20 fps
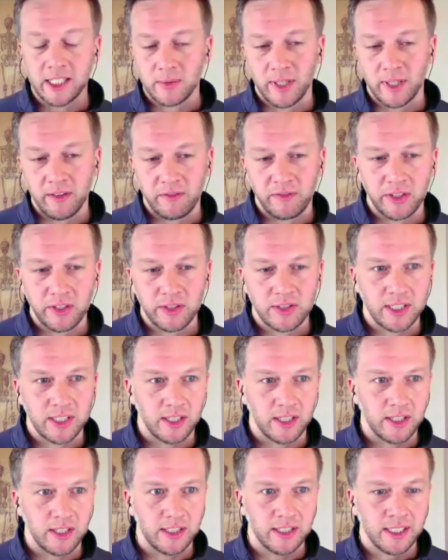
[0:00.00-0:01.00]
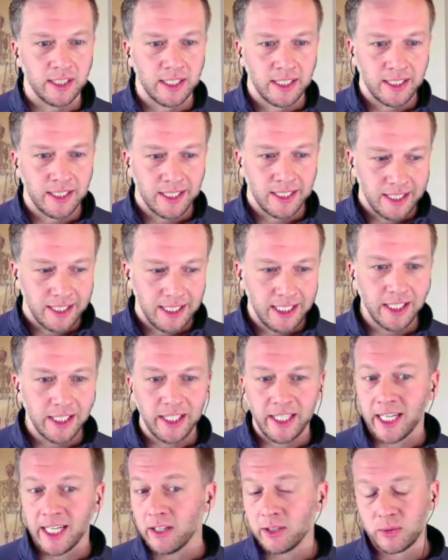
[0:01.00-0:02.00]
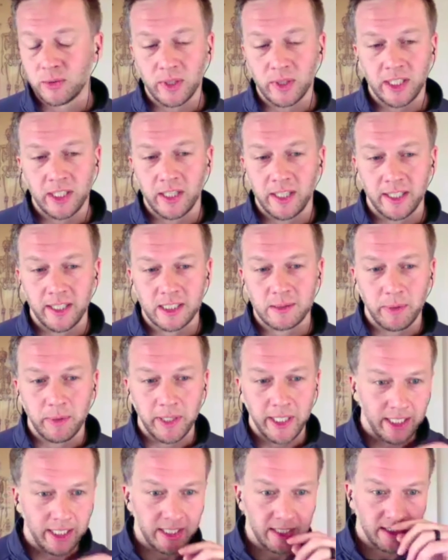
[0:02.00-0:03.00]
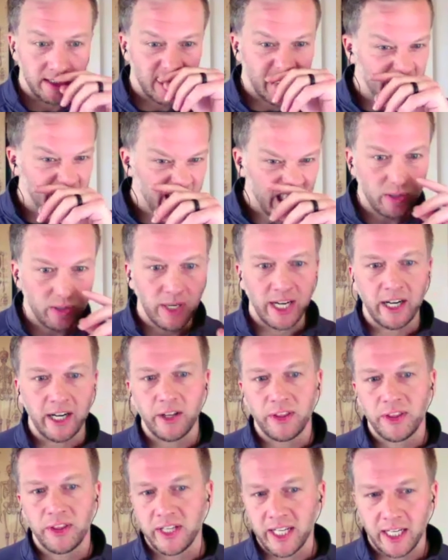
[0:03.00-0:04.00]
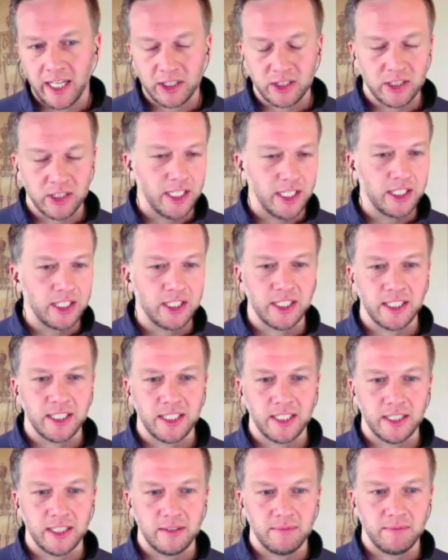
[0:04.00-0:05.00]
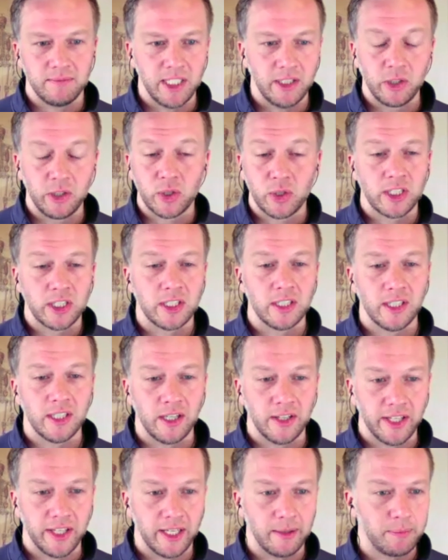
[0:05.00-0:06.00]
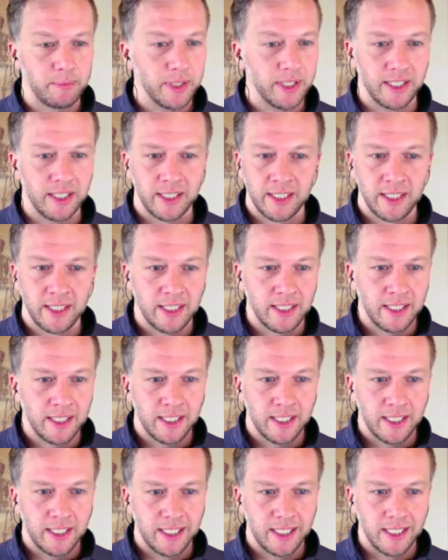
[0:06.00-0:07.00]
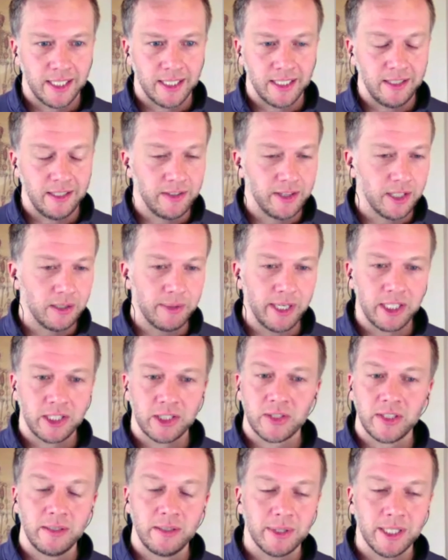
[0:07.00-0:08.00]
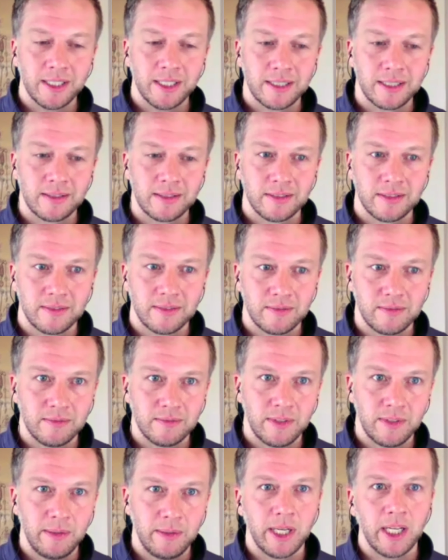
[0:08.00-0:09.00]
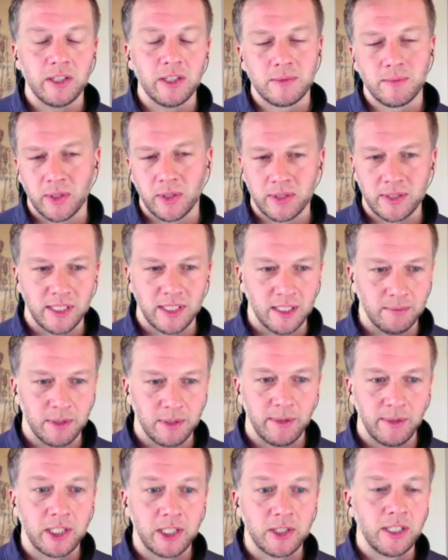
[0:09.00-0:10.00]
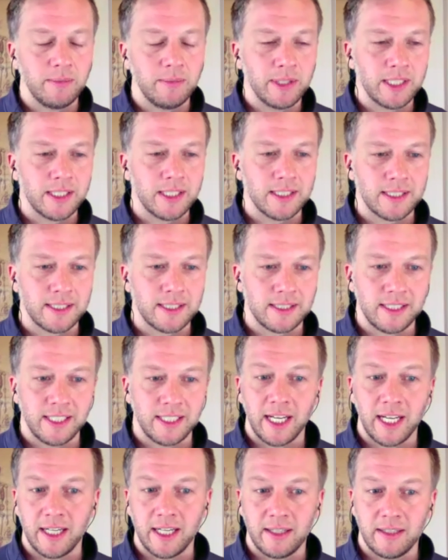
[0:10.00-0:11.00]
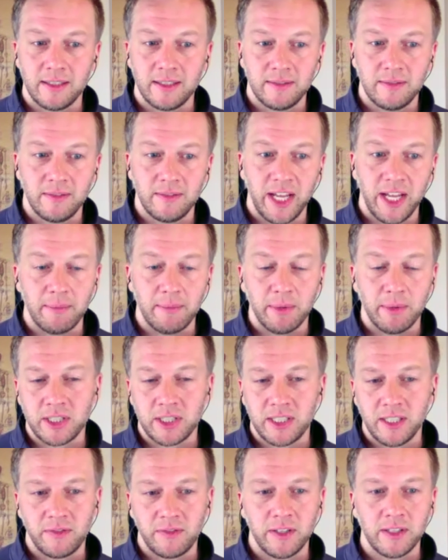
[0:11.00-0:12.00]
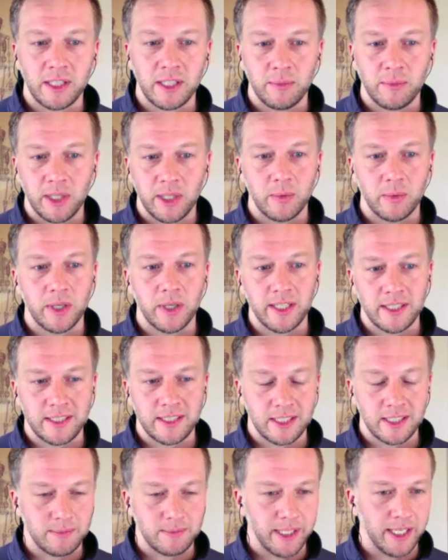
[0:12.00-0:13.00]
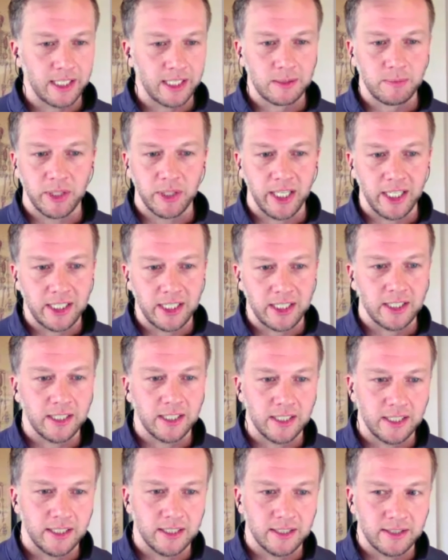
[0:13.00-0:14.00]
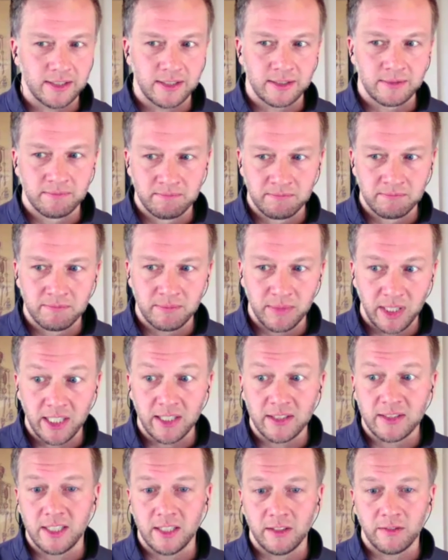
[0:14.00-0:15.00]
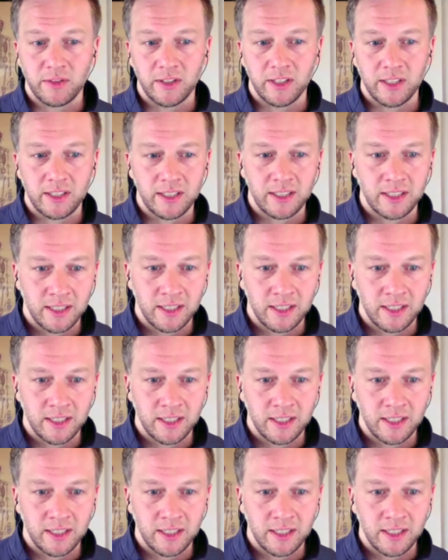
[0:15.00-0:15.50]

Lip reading: when I first started needling, I was really good at explaining tissue health and oxygenation and nutrition and all that. But even though my treatment, maybe I use more stem, but my treatment is not that much different than what it was. Just my explanation is different.